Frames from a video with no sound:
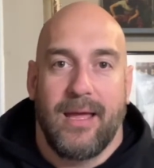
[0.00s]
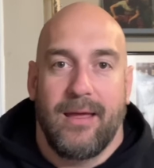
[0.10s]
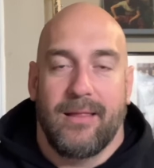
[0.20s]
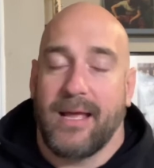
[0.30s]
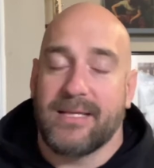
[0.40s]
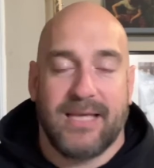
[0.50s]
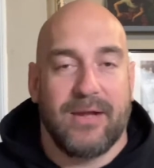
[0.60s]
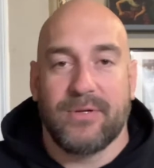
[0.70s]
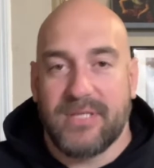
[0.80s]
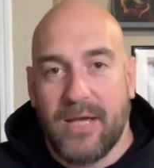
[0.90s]
like I said, it
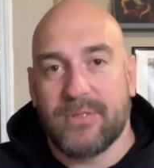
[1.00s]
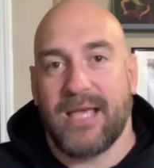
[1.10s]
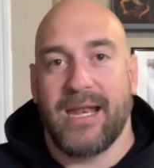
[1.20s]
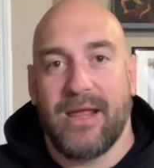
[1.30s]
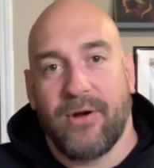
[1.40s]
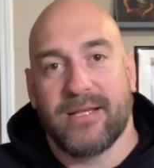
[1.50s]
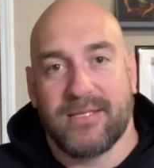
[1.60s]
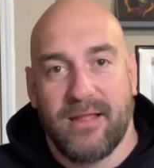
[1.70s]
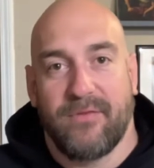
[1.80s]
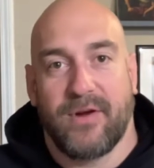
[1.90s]
was kind of
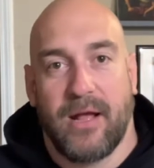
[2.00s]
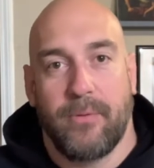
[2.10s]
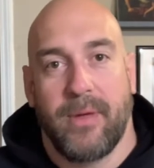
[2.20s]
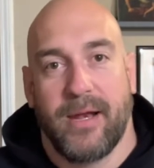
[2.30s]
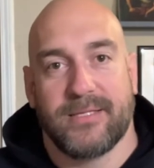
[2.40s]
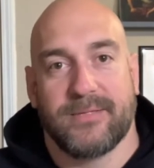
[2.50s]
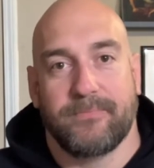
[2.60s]
interesting there for a couple of minutes.